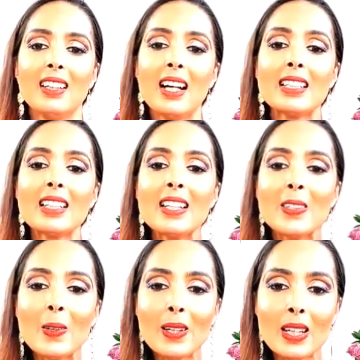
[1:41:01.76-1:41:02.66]
I didn't
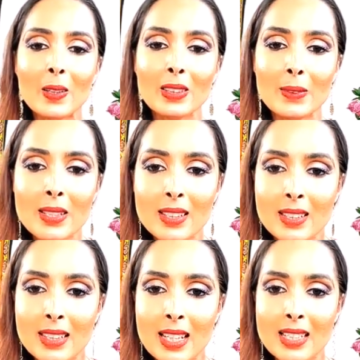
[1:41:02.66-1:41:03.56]
know it can only
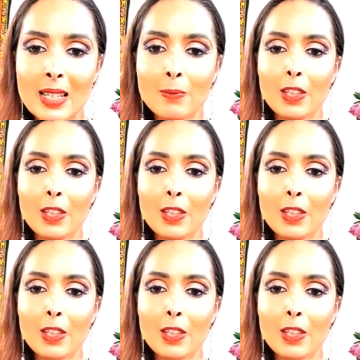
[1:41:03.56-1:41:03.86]
return at that same